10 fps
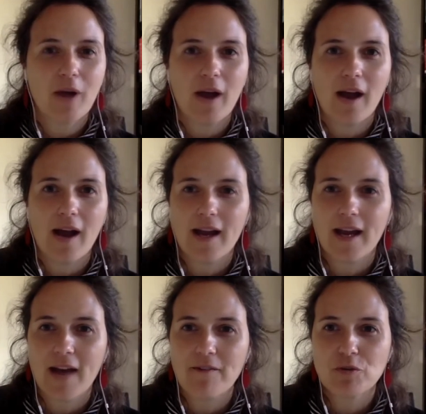I
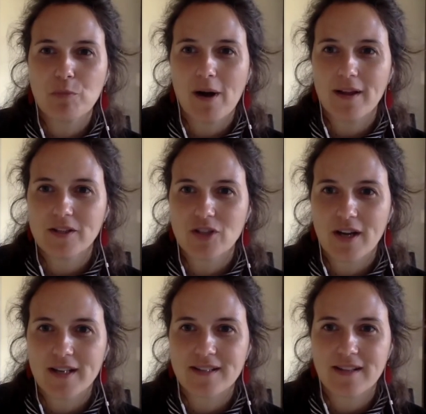have to
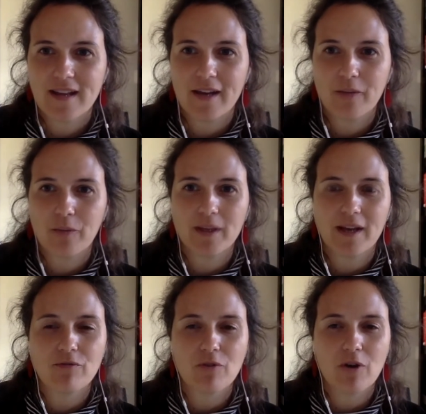apologize that we
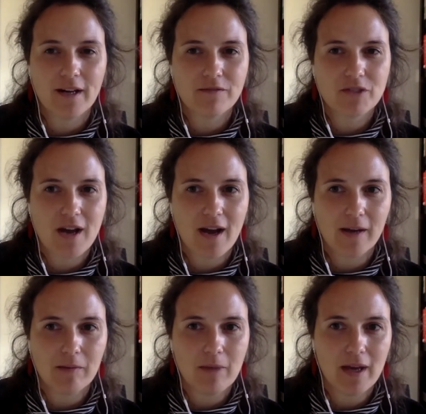have run out of
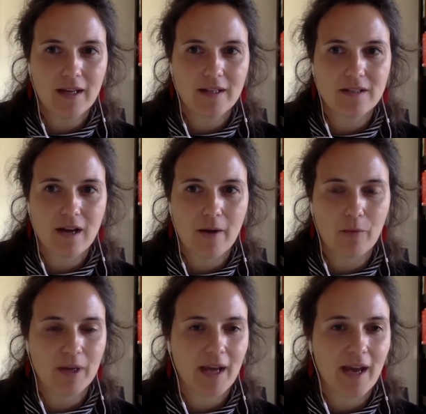time and
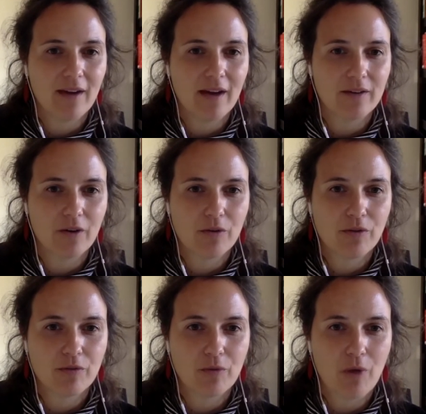we cannot go
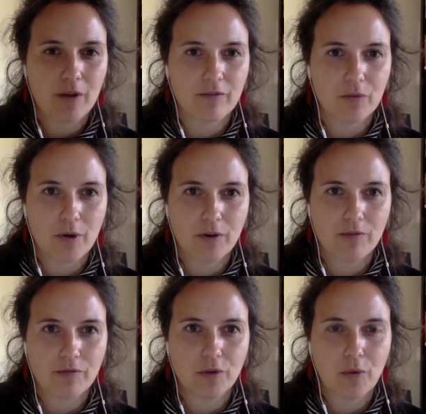through all of the
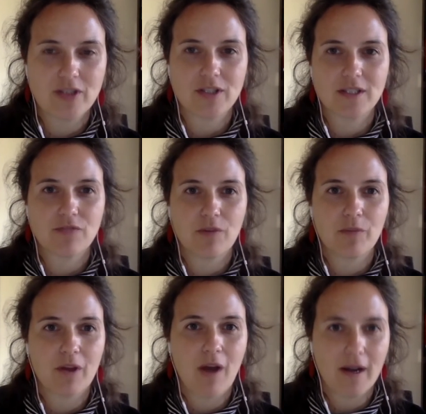wonderful questions from
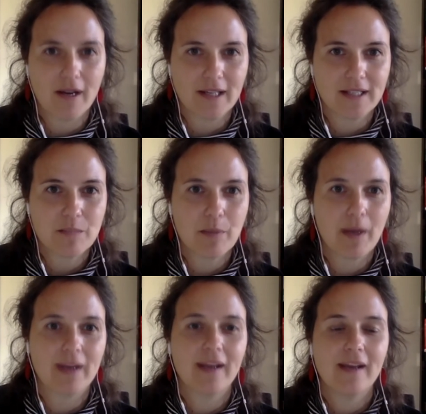the audience.
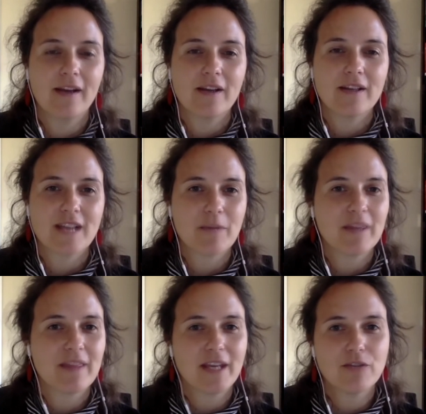But Samy,
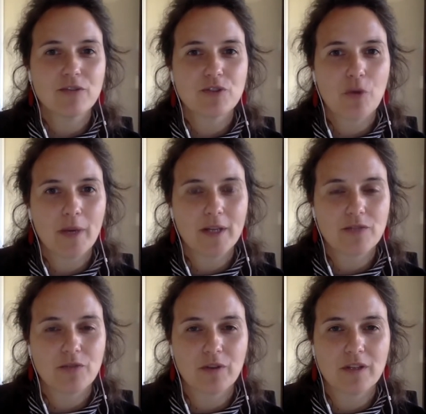thank you so much
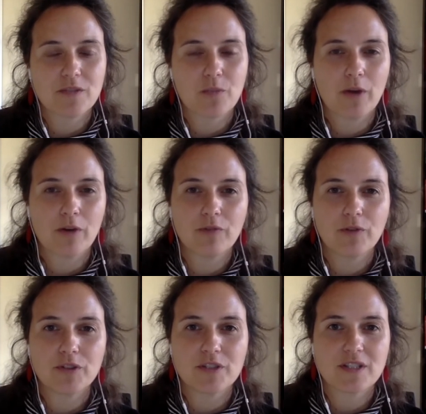for this
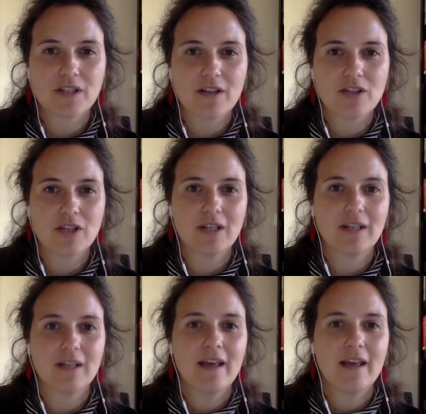wonderful discussion.